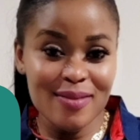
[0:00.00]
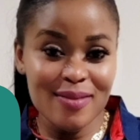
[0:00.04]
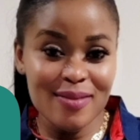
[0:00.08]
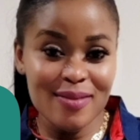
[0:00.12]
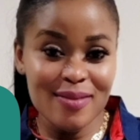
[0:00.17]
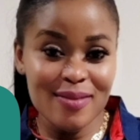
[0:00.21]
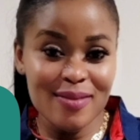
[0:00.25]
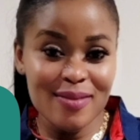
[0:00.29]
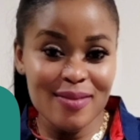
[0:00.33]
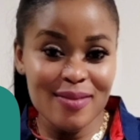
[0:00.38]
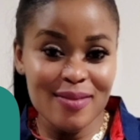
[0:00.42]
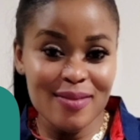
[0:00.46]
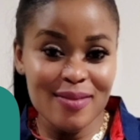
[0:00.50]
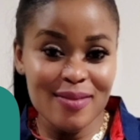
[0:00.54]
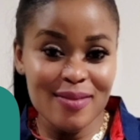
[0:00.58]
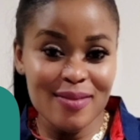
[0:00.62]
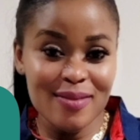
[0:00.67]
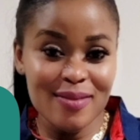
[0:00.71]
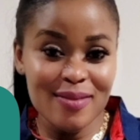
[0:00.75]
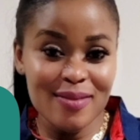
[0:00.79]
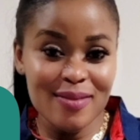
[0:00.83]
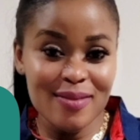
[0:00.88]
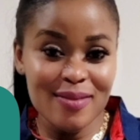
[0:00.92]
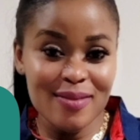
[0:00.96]

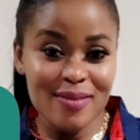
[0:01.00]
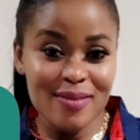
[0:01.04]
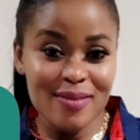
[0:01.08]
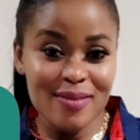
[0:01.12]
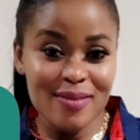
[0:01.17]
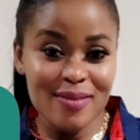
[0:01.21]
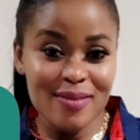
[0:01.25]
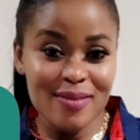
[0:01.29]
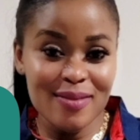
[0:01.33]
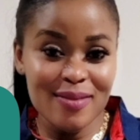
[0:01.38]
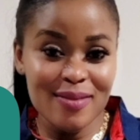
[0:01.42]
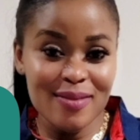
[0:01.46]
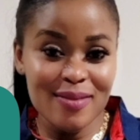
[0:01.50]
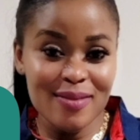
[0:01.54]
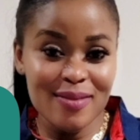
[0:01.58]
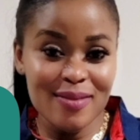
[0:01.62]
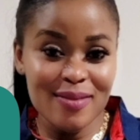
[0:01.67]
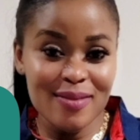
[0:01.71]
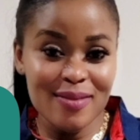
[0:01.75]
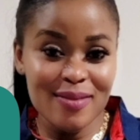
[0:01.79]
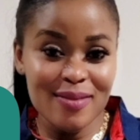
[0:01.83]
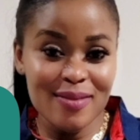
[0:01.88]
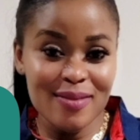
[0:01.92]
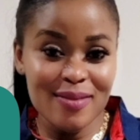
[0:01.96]

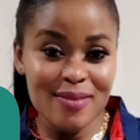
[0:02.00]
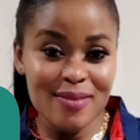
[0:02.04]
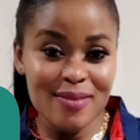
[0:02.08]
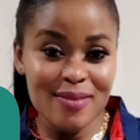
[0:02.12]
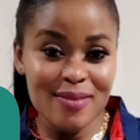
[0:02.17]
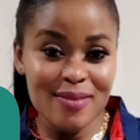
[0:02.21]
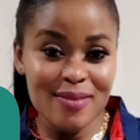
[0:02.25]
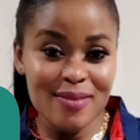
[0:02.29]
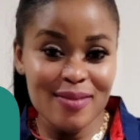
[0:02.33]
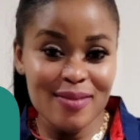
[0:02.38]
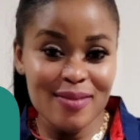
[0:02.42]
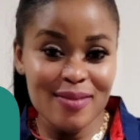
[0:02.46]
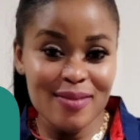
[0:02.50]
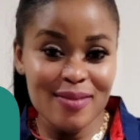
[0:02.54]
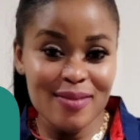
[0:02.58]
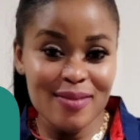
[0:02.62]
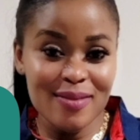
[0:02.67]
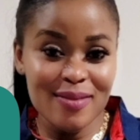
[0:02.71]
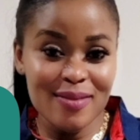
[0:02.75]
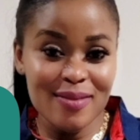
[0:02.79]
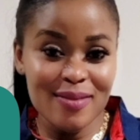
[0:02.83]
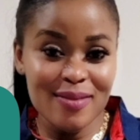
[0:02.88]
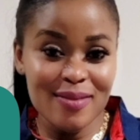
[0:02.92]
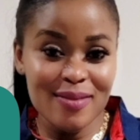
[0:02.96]

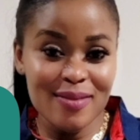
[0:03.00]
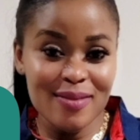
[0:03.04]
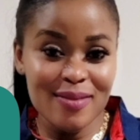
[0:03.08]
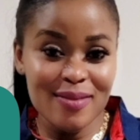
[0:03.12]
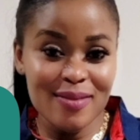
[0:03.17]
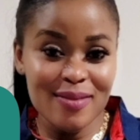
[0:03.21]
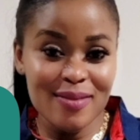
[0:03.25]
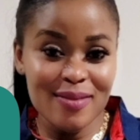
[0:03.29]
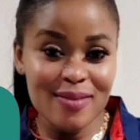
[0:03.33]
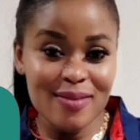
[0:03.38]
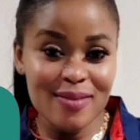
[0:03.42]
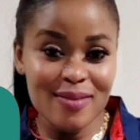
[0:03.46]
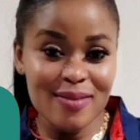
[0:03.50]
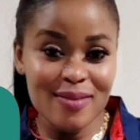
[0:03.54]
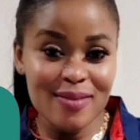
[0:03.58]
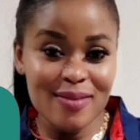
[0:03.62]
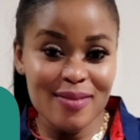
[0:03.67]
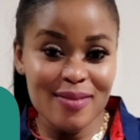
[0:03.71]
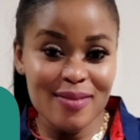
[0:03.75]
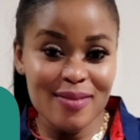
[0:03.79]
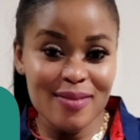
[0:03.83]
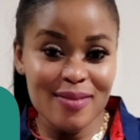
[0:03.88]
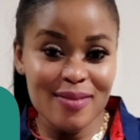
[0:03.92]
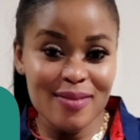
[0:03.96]

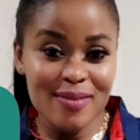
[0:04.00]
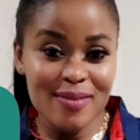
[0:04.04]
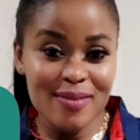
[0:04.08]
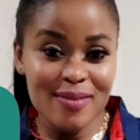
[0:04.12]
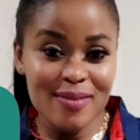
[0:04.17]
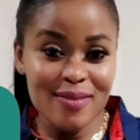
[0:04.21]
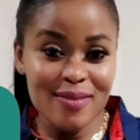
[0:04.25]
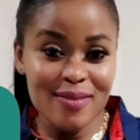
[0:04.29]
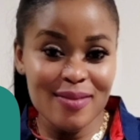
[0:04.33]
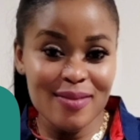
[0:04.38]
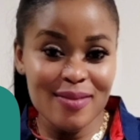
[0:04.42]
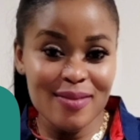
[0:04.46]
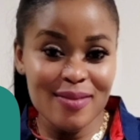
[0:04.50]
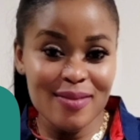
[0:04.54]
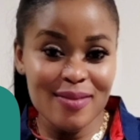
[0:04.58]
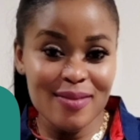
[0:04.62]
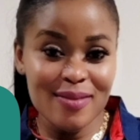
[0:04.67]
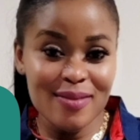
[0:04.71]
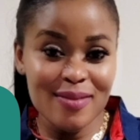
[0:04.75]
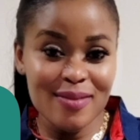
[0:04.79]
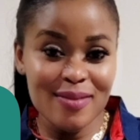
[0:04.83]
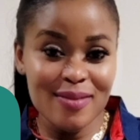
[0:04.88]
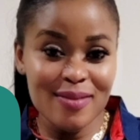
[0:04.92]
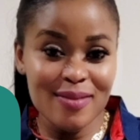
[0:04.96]

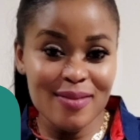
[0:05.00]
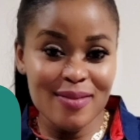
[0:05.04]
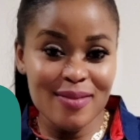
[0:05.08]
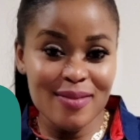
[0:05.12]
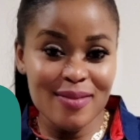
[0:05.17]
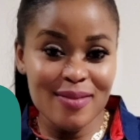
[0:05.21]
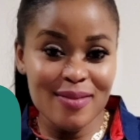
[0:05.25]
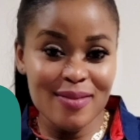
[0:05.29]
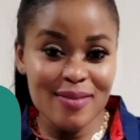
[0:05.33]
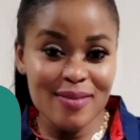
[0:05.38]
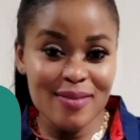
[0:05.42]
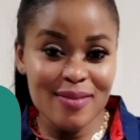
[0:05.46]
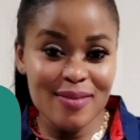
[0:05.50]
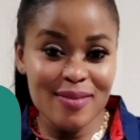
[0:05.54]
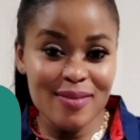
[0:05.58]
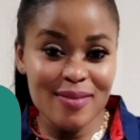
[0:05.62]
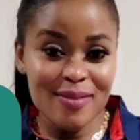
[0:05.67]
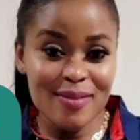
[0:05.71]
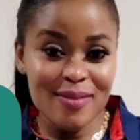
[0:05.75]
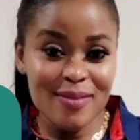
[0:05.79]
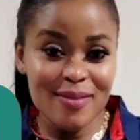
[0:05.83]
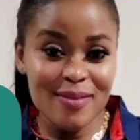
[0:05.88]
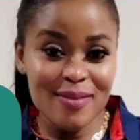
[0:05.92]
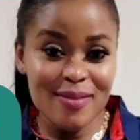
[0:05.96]

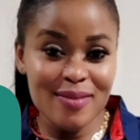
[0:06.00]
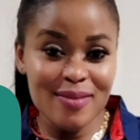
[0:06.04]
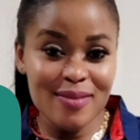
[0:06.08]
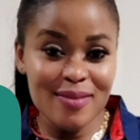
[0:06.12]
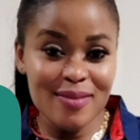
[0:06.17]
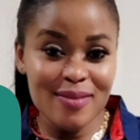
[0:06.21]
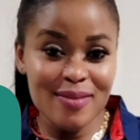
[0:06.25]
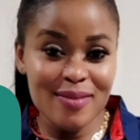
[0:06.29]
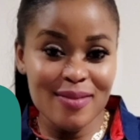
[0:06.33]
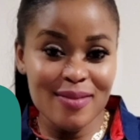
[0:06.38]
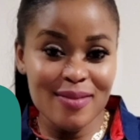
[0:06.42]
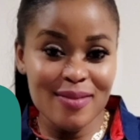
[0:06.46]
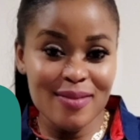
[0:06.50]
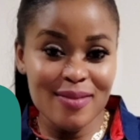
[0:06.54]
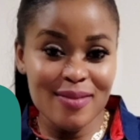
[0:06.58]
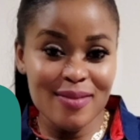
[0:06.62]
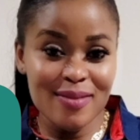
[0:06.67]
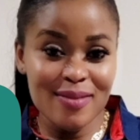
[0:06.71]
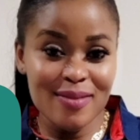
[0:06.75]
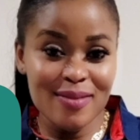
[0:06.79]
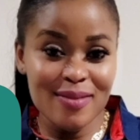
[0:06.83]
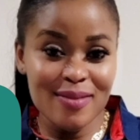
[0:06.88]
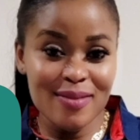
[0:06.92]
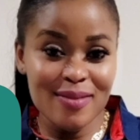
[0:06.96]

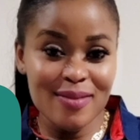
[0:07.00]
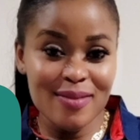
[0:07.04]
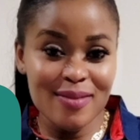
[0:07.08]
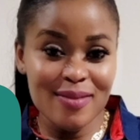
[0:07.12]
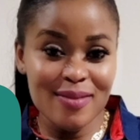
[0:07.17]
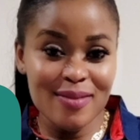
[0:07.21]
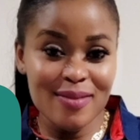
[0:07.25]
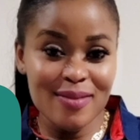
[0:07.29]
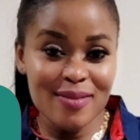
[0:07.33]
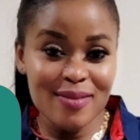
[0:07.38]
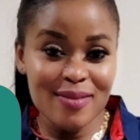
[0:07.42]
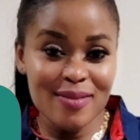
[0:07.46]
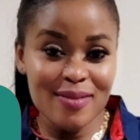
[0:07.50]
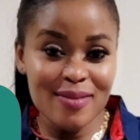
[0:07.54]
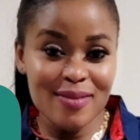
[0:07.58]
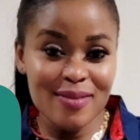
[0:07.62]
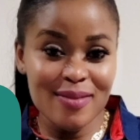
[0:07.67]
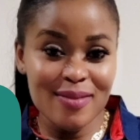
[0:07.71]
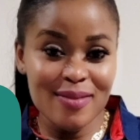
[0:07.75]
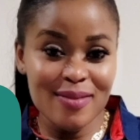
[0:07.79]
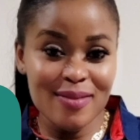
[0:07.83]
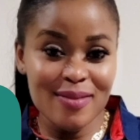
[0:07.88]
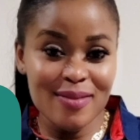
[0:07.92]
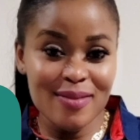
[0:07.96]
This is a still picture; no speech is visible.